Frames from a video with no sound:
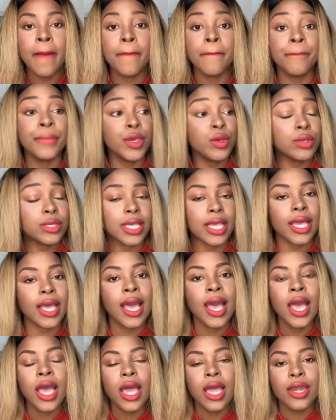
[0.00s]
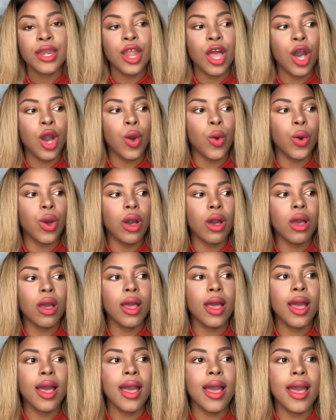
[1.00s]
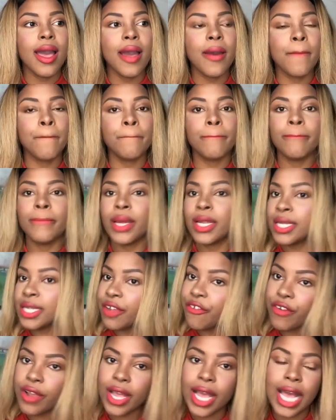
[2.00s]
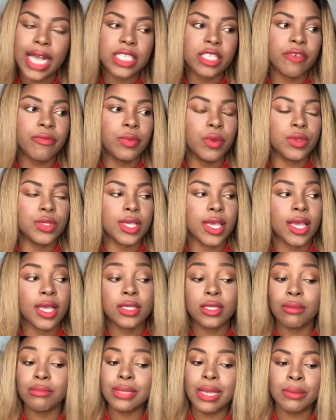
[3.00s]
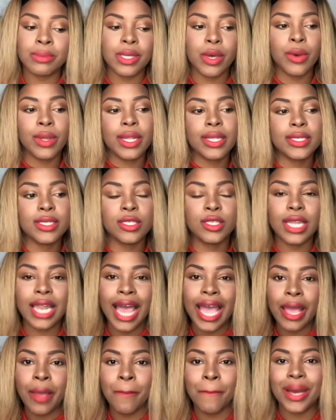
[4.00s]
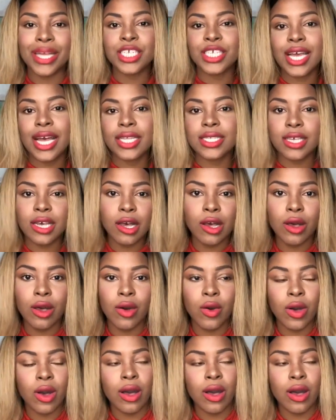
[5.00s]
Music. Now, different kinds of music. Sometimes I will listen to like bachata.